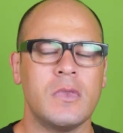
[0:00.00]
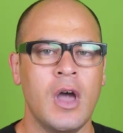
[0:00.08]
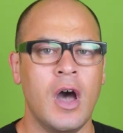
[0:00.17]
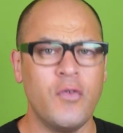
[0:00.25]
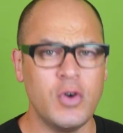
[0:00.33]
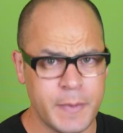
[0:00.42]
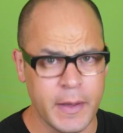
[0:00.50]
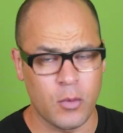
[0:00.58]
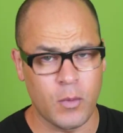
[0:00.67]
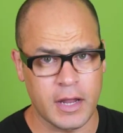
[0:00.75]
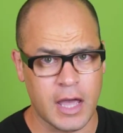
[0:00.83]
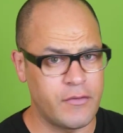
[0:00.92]
I've always been on
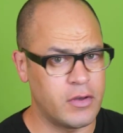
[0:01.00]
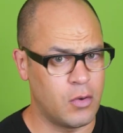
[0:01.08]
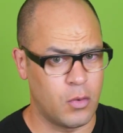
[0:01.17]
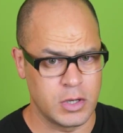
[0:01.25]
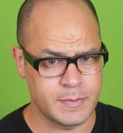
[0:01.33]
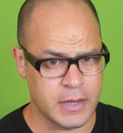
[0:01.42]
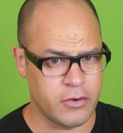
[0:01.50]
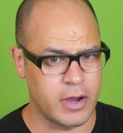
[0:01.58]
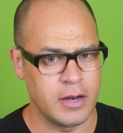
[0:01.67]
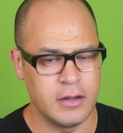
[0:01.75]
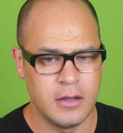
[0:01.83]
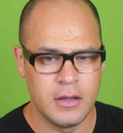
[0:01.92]
1Cover, always been great.
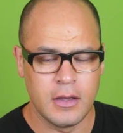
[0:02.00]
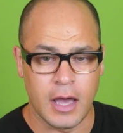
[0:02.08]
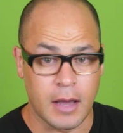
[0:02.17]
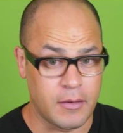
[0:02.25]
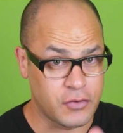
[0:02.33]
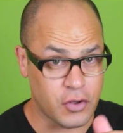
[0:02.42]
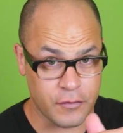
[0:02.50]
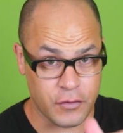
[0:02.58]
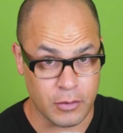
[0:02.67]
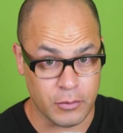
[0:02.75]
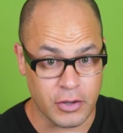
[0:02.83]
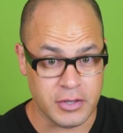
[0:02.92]
I've got a few
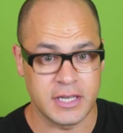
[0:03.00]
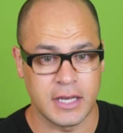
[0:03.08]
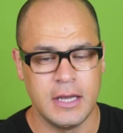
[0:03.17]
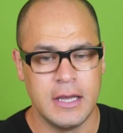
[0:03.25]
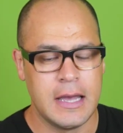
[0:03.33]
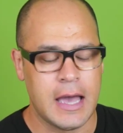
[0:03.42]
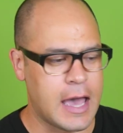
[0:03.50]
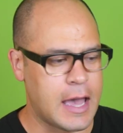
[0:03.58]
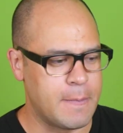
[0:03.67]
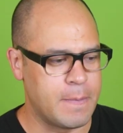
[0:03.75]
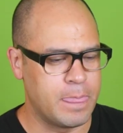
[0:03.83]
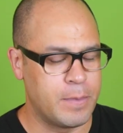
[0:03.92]
little notes here.
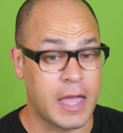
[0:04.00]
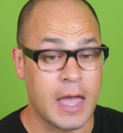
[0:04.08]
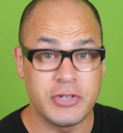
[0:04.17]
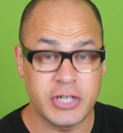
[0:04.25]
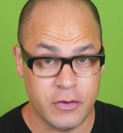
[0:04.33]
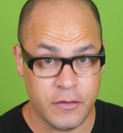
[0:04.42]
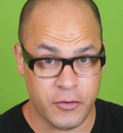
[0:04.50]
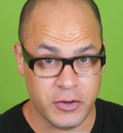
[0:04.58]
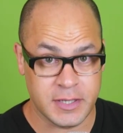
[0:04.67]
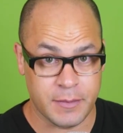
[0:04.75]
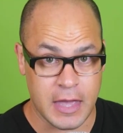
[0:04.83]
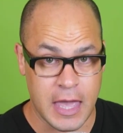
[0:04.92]
But come January 1st,
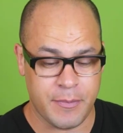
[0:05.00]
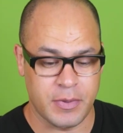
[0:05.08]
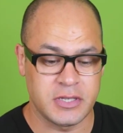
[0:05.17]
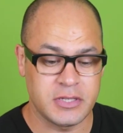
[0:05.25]
something happened.